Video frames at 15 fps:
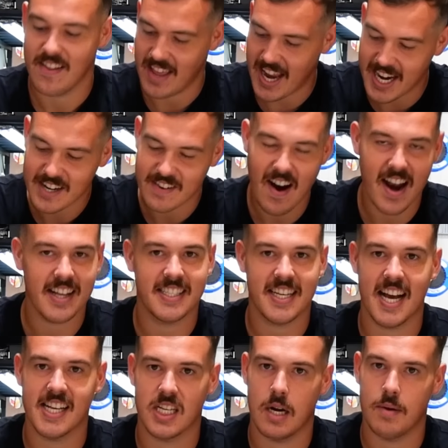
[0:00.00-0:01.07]
Integrated
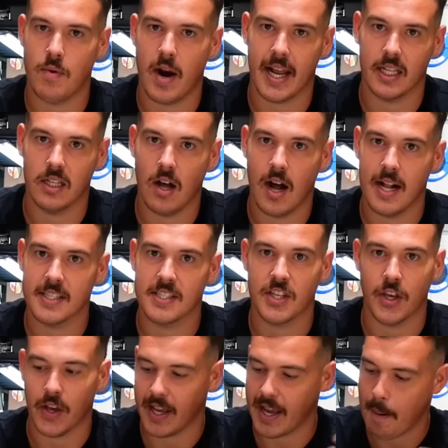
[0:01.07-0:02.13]
daytime running lights.
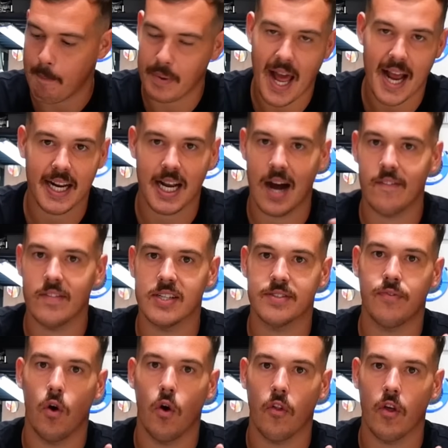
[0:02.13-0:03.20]
You can get black covers
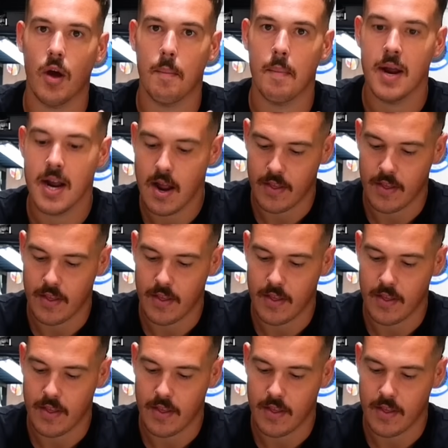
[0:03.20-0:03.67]
for them.